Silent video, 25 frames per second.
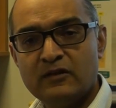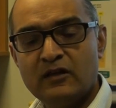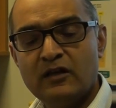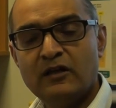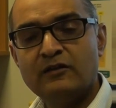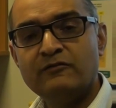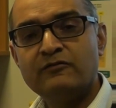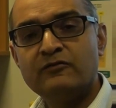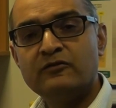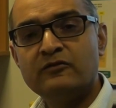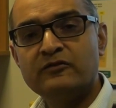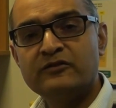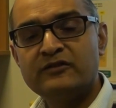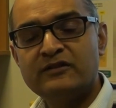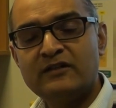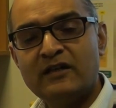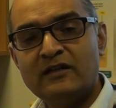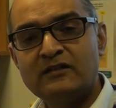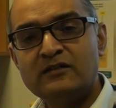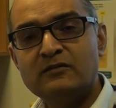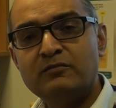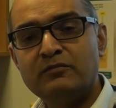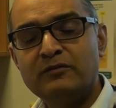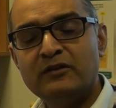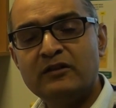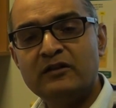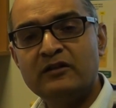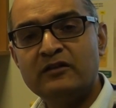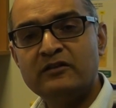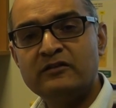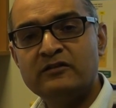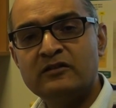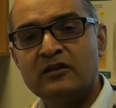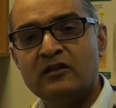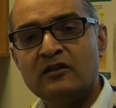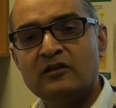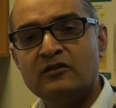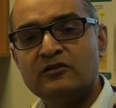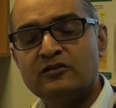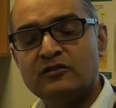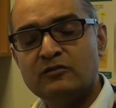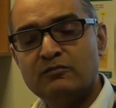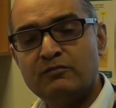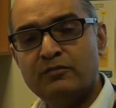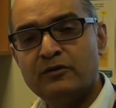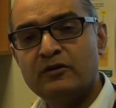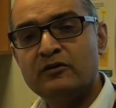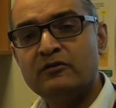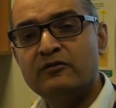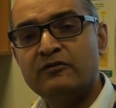And of course that applies to
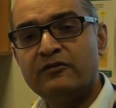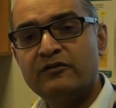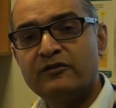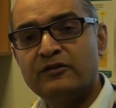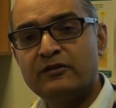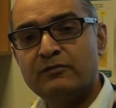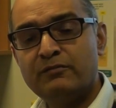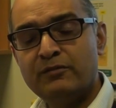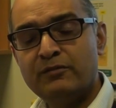both the